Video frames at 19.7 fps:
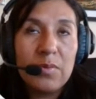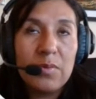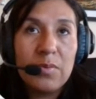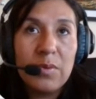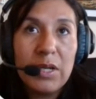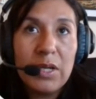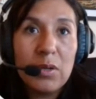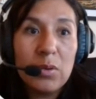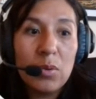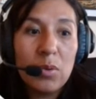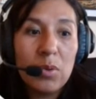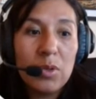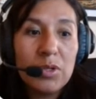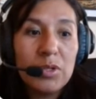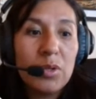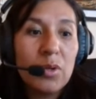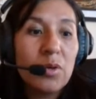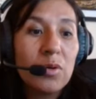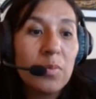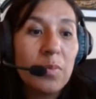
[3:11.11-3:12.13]
record
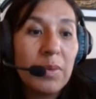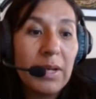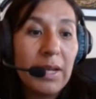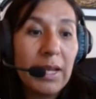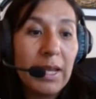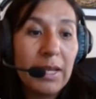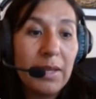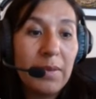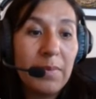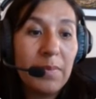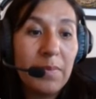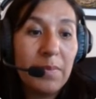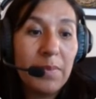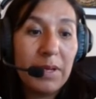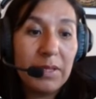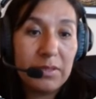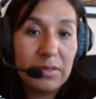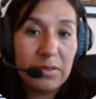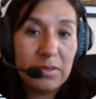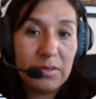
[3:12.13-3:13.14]
or play
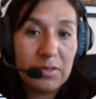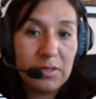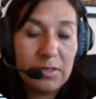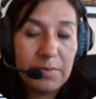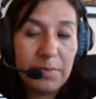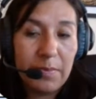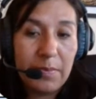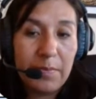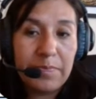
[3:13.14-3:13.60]
buttons.